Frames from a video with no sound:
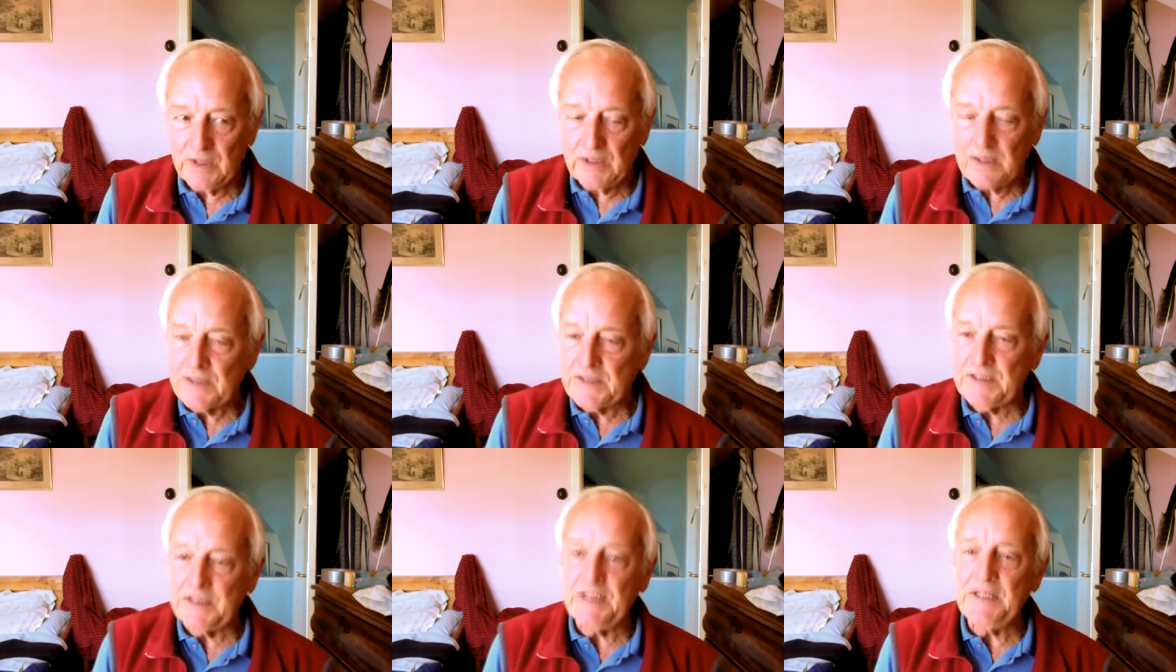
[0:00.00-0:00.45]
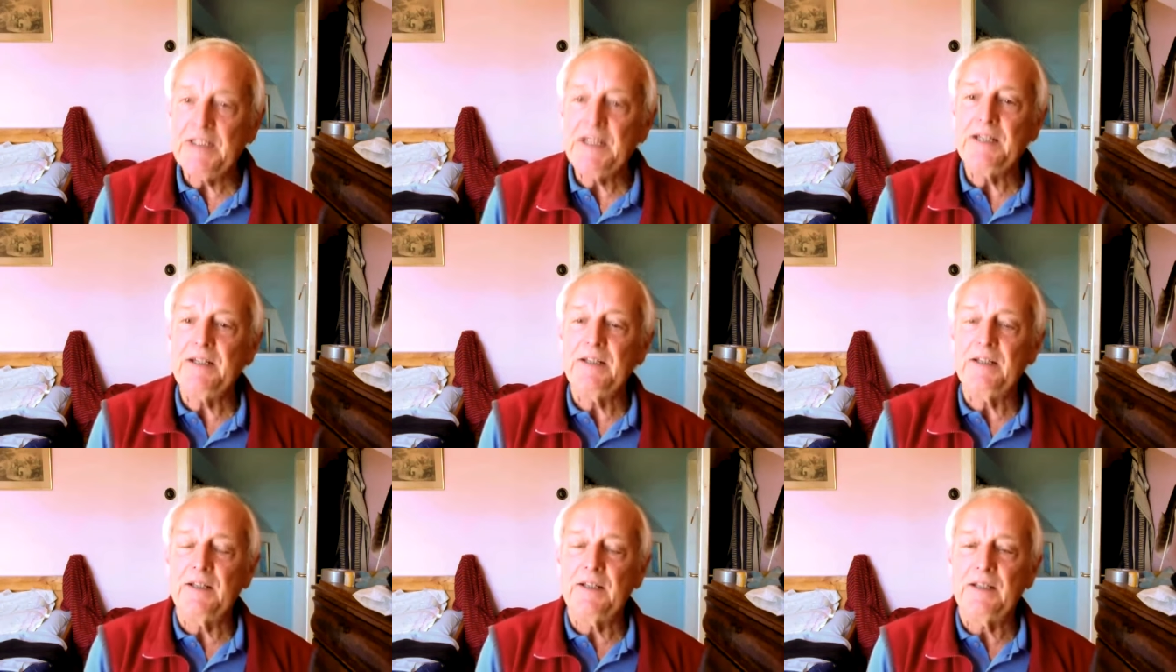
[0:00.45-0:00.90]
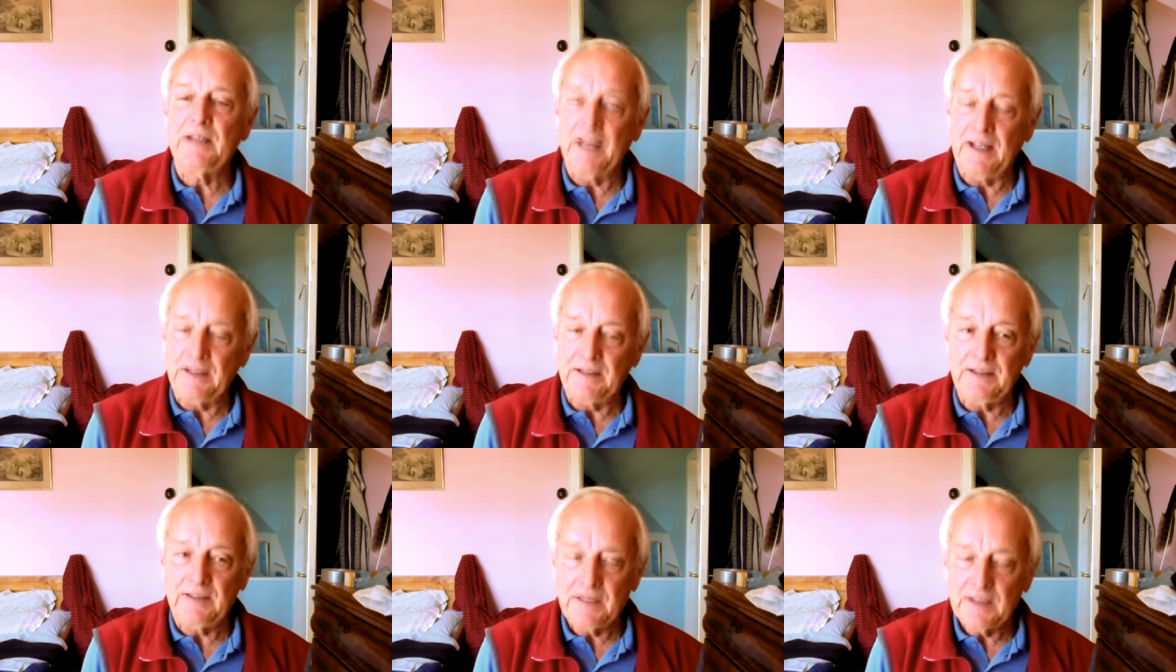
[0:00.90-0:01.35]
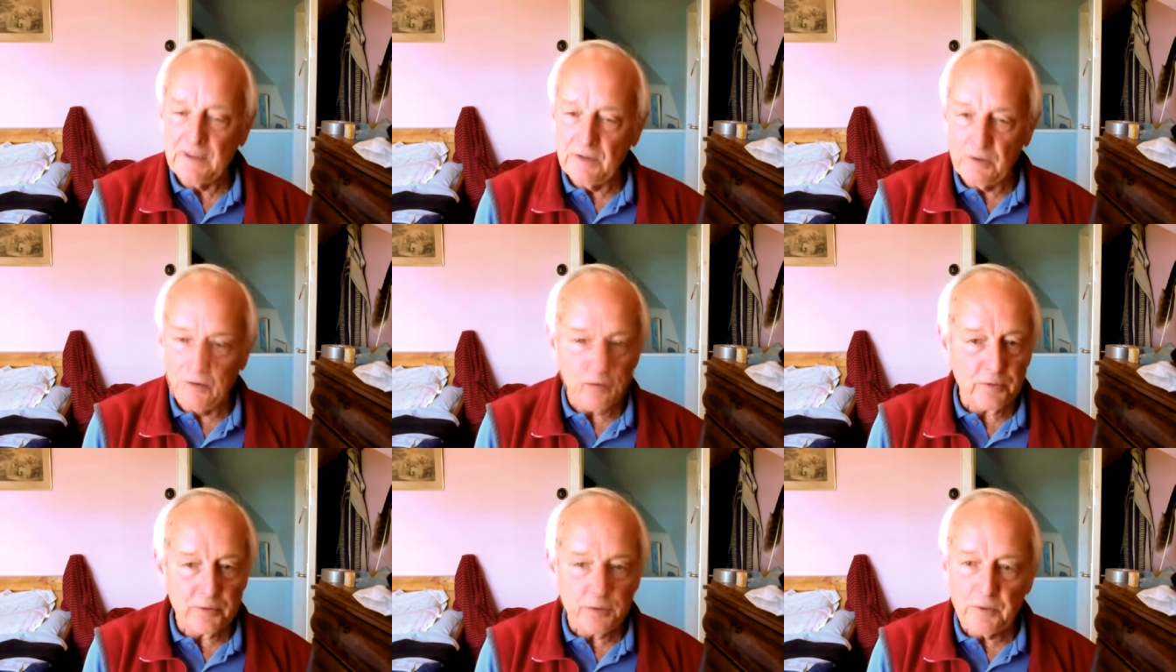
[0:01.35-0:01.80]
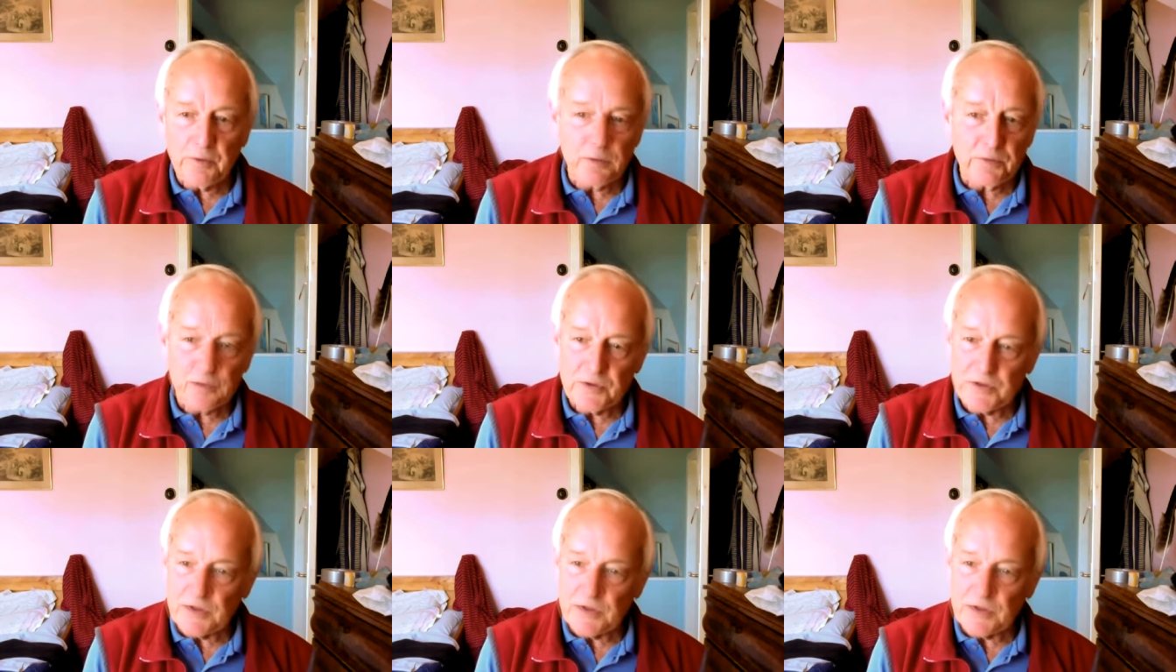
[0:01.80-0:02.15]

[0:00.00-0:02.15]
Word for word: seeing that no, no,